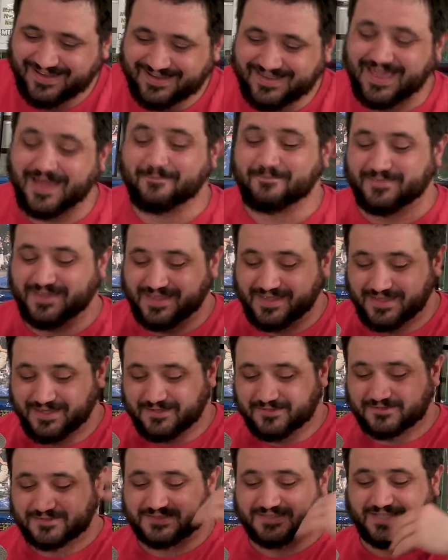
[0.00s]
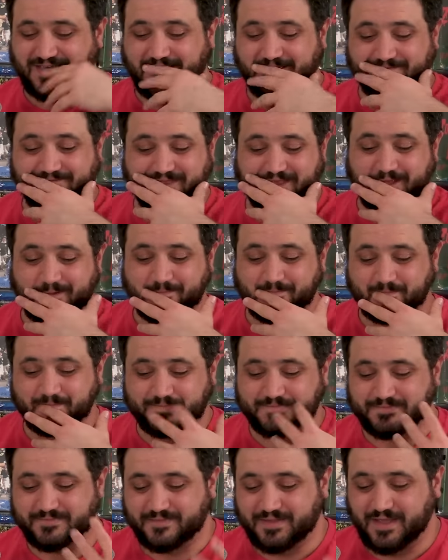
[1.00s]
Yep, the eagles save them. Yeah.
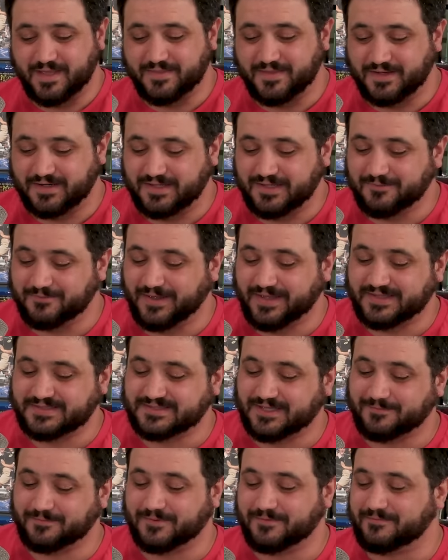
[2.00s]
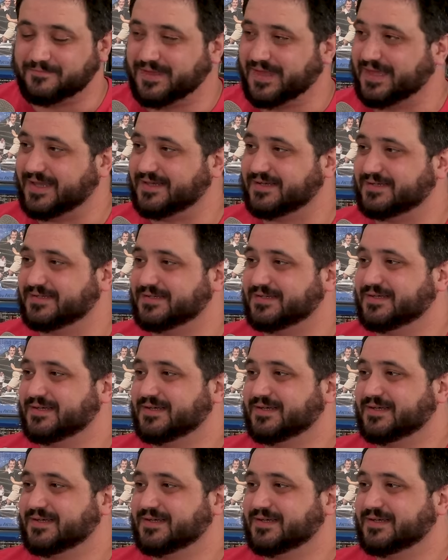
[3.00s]
And then he wakes up in bed.